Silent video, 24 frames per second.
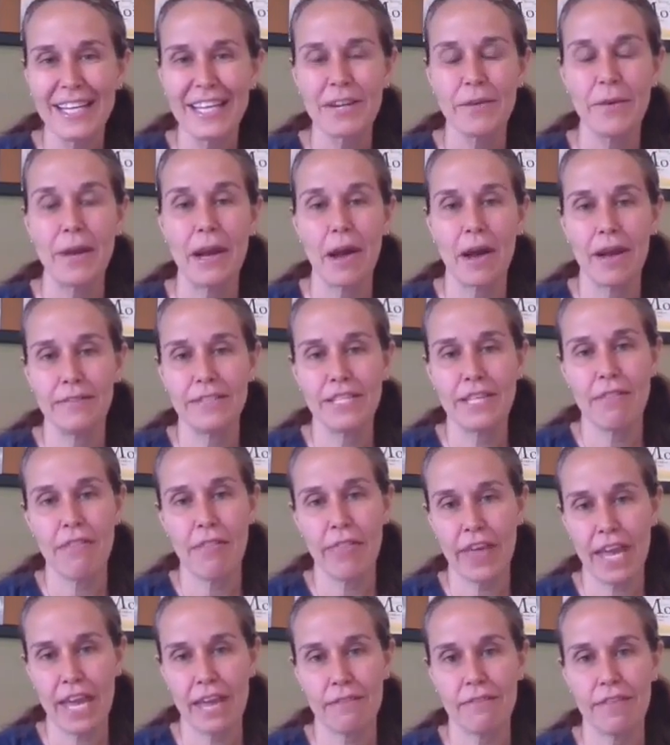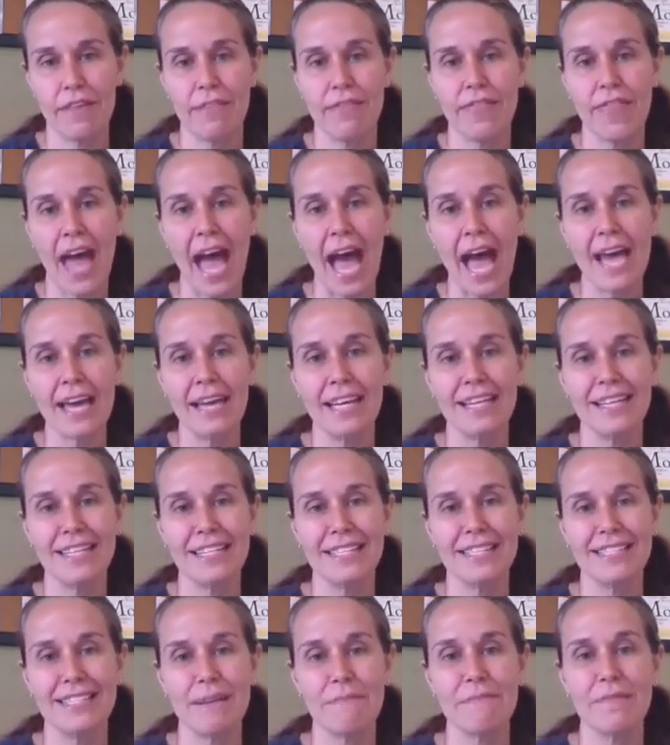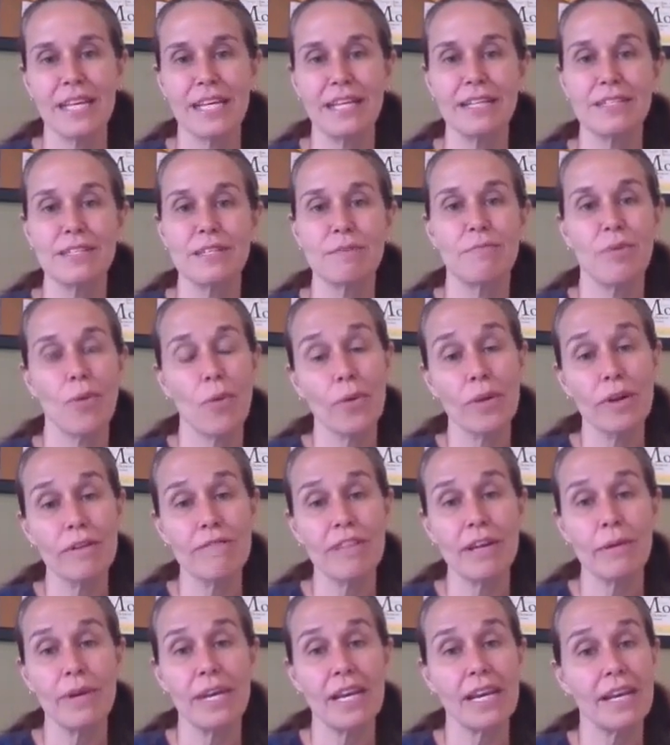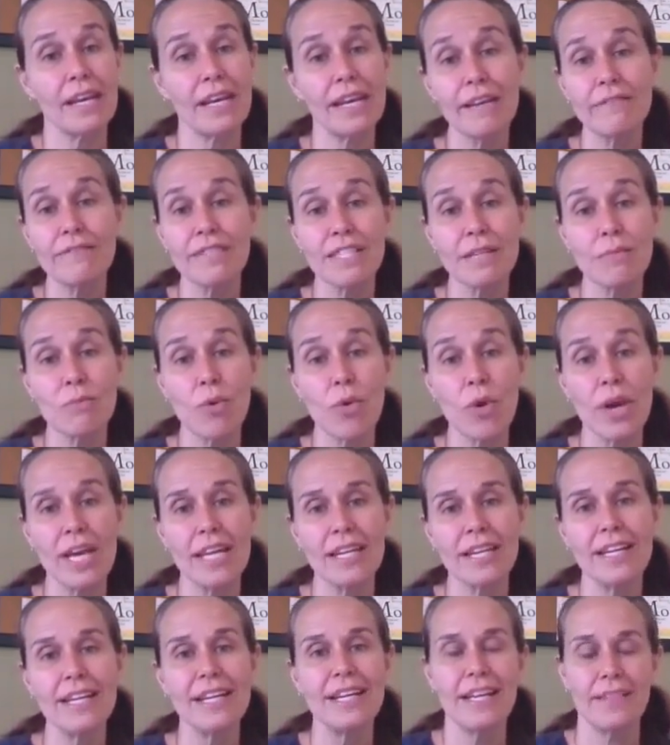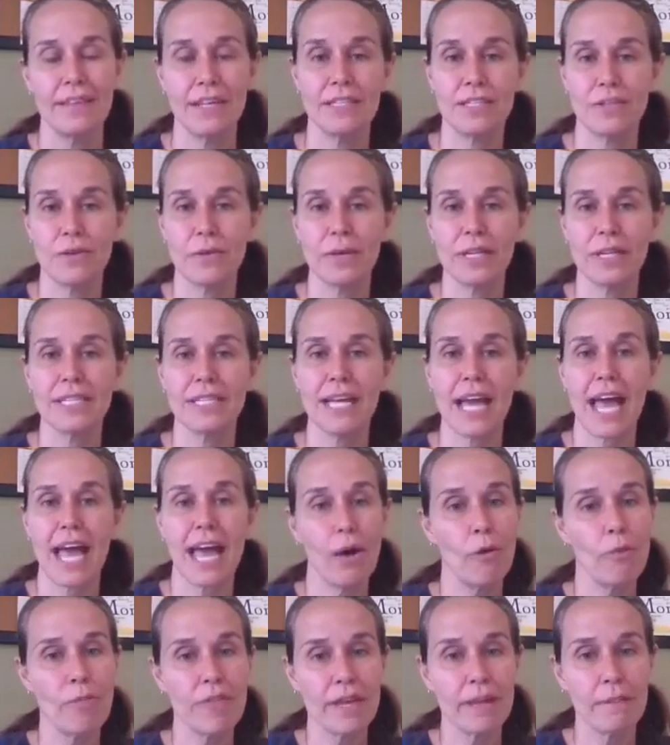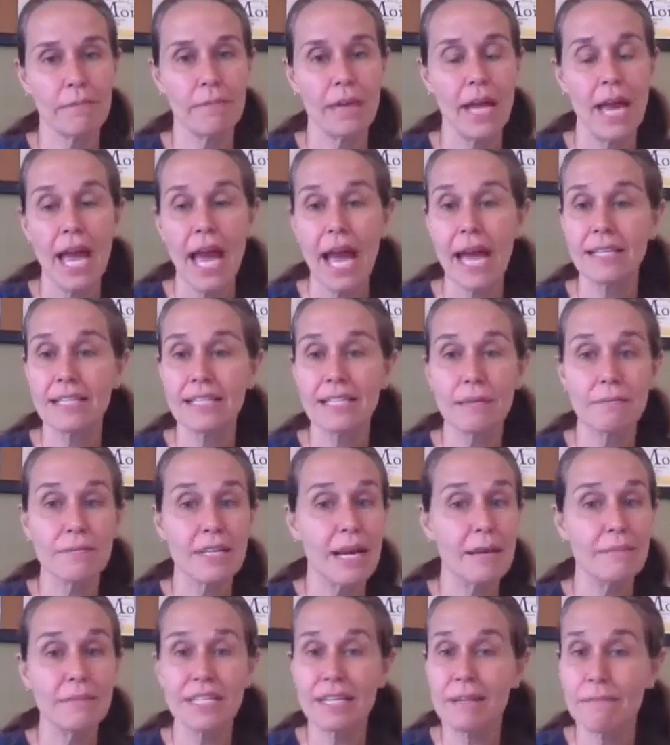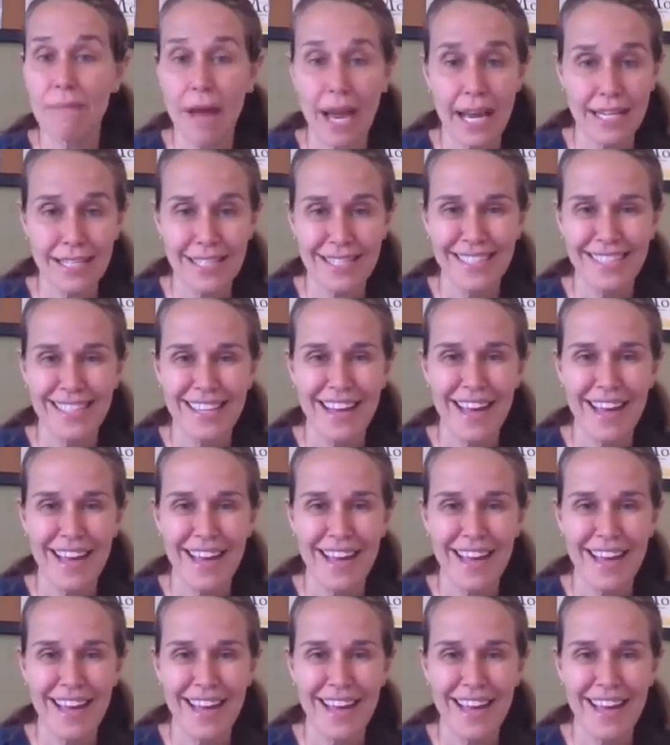We often think that that is something supportive that we can give someone that's going to help them. And sometimes it might.